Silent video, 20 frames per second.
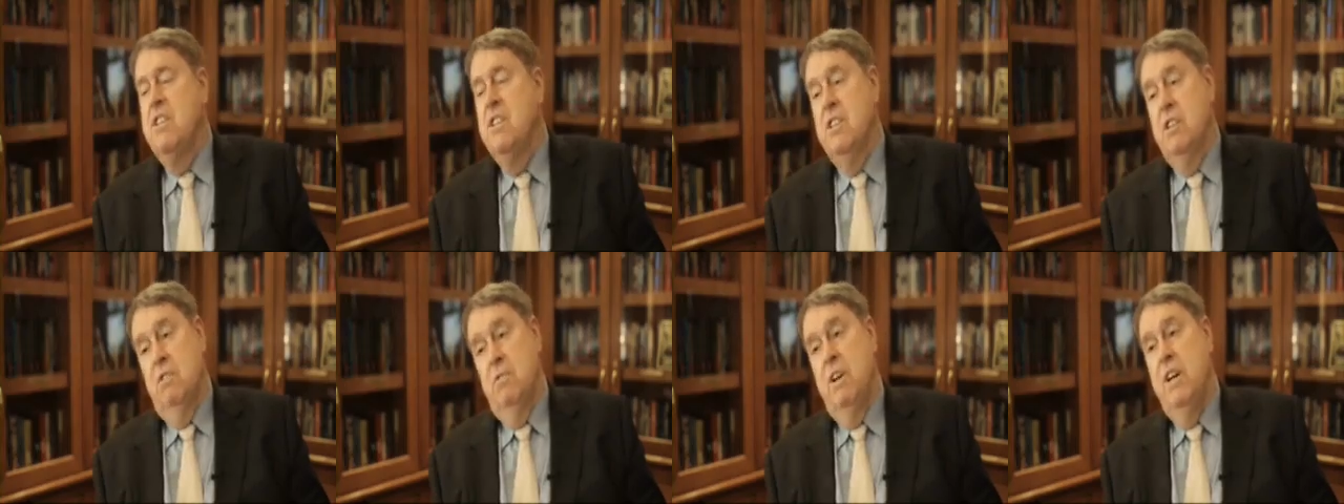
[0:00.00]

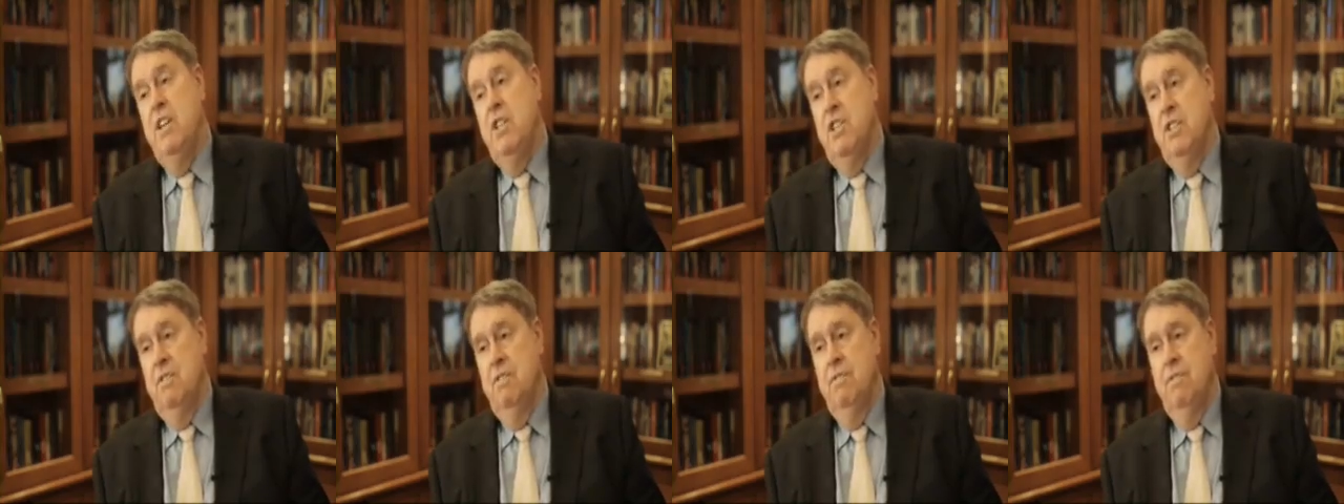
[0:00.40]

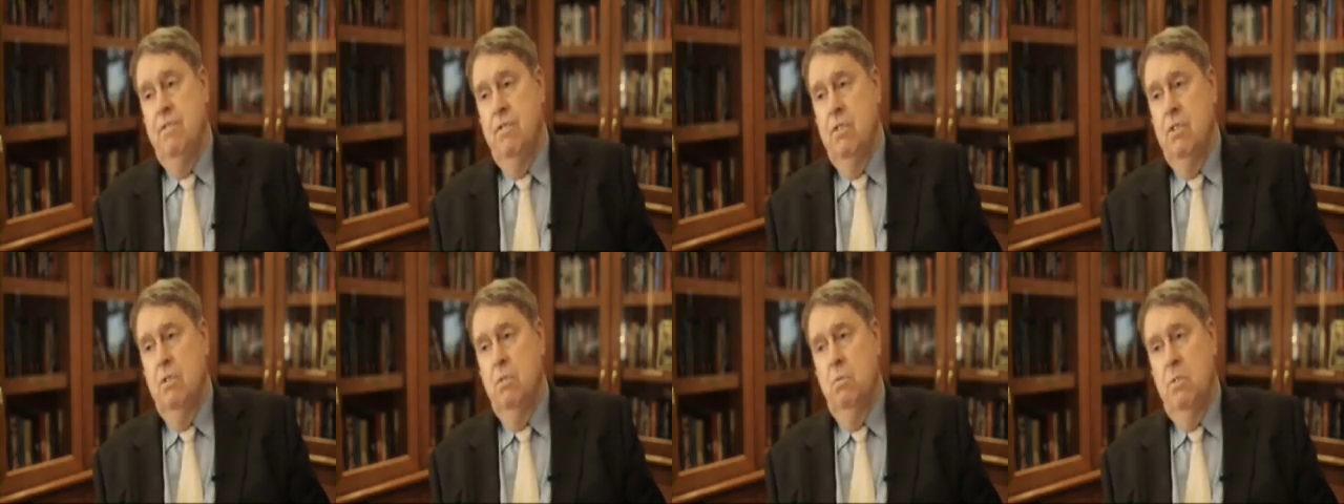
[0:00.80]
consideration
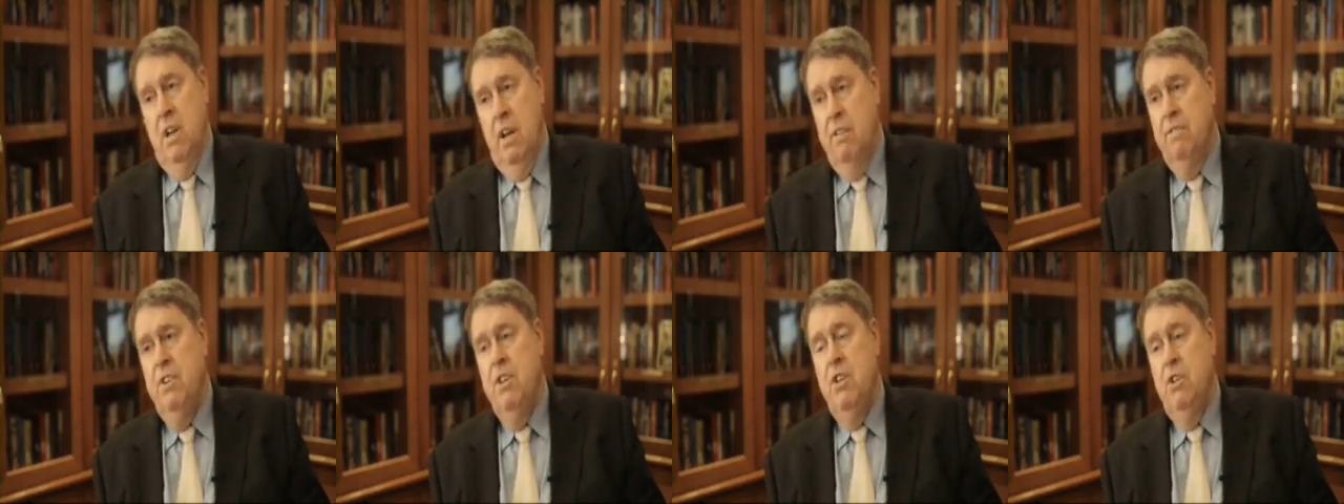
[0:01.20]
for
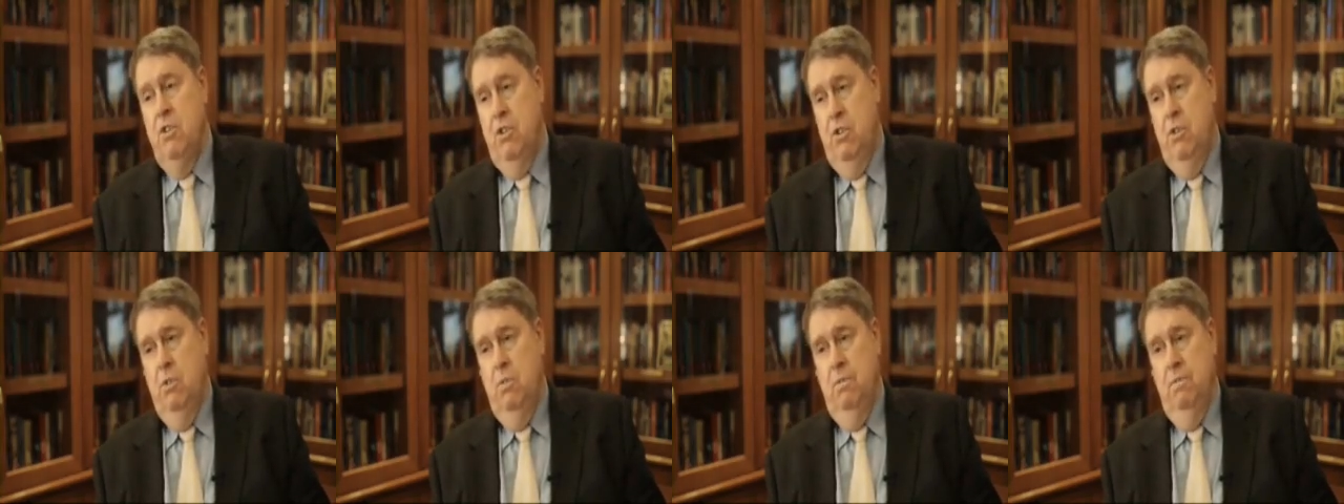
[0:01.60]
whatever you
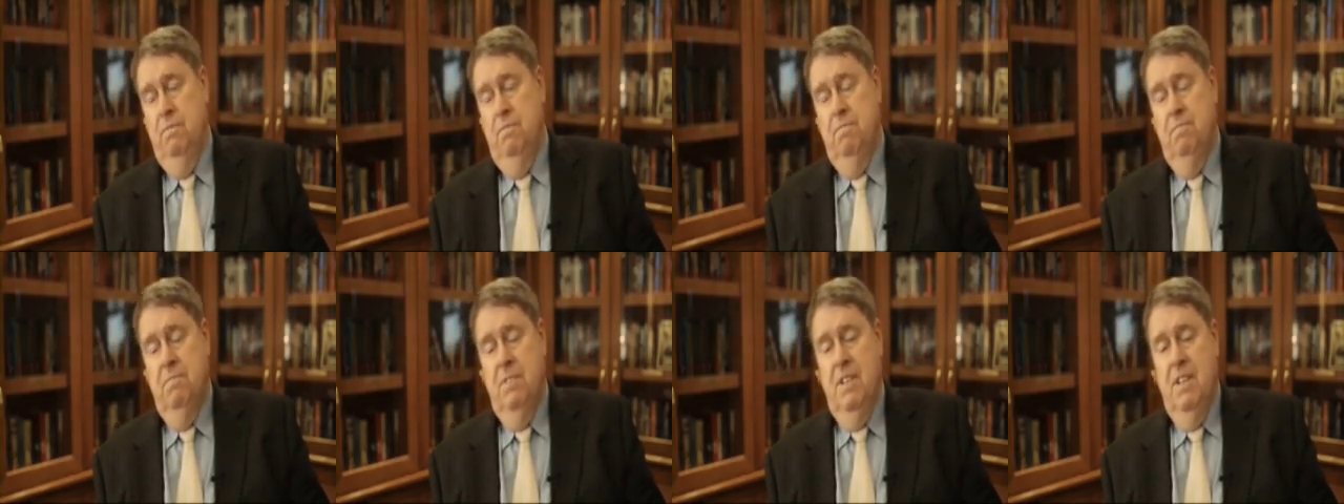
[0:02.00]
do.
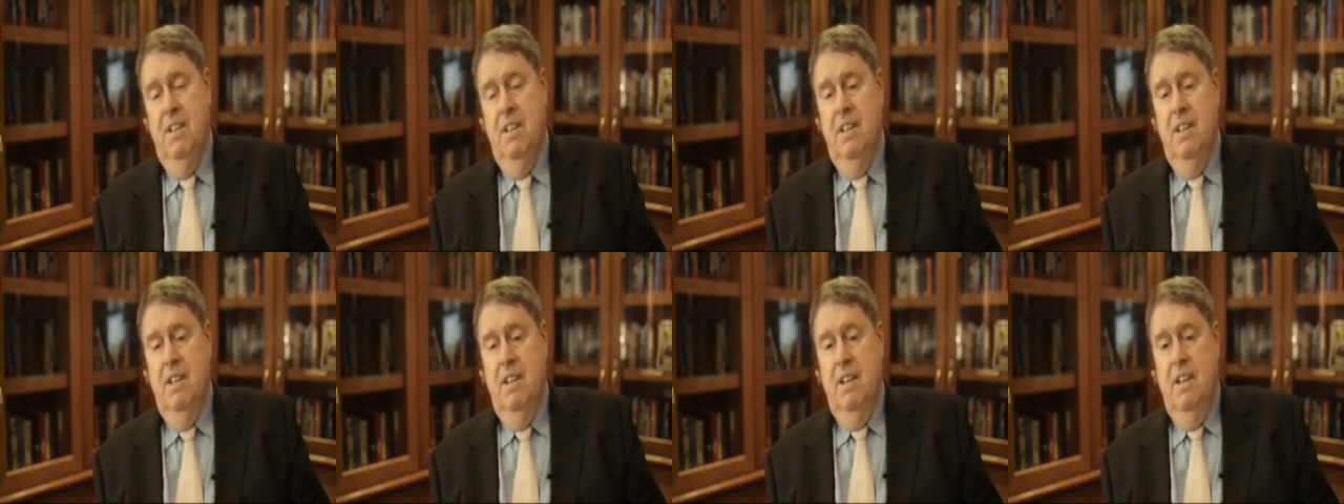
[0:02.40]

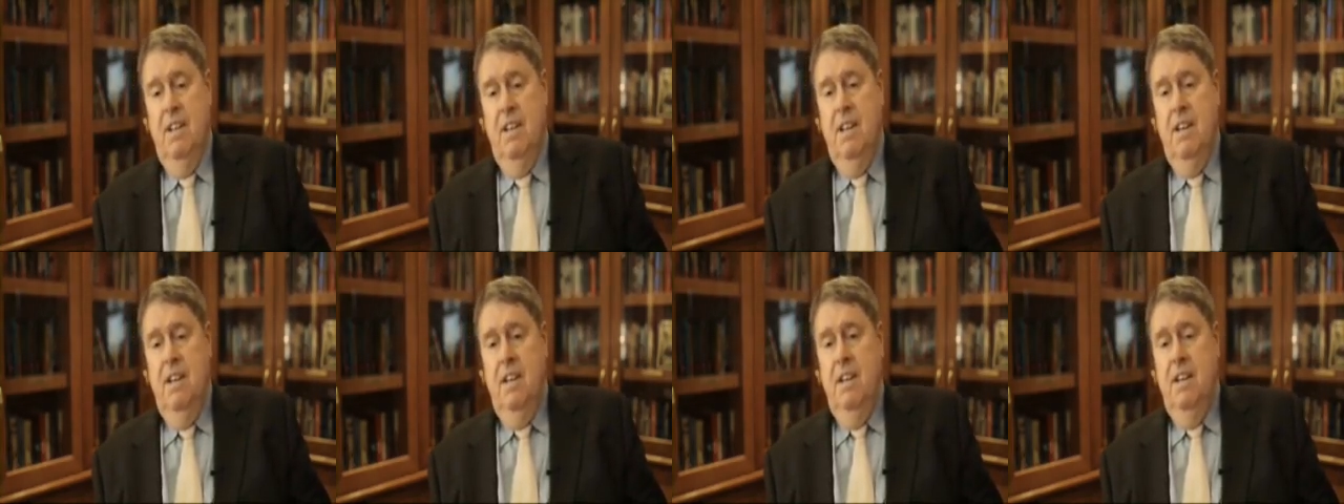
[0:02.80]

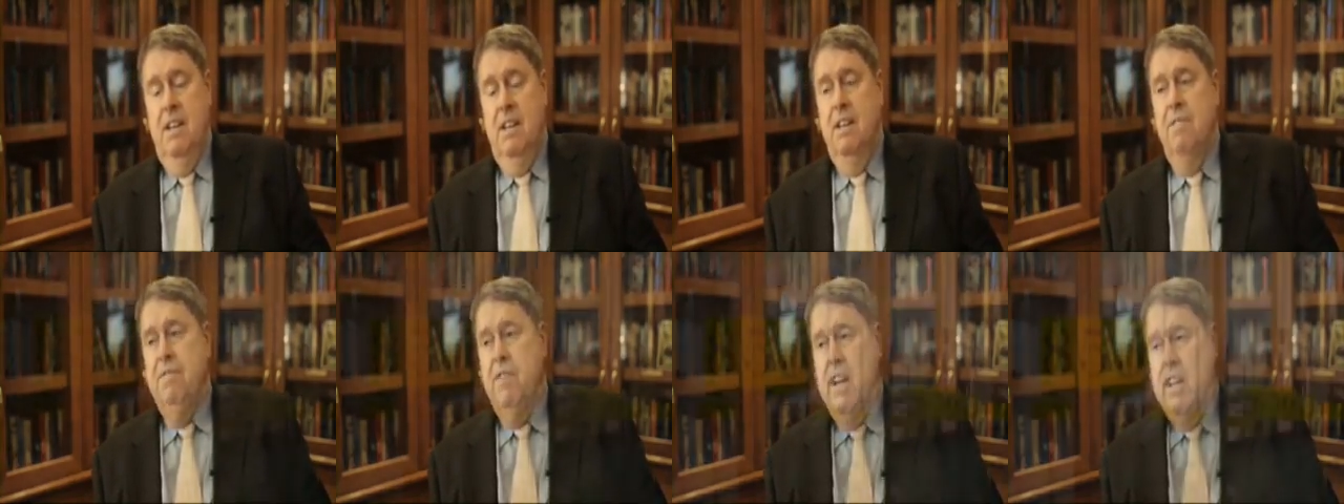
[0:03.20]
The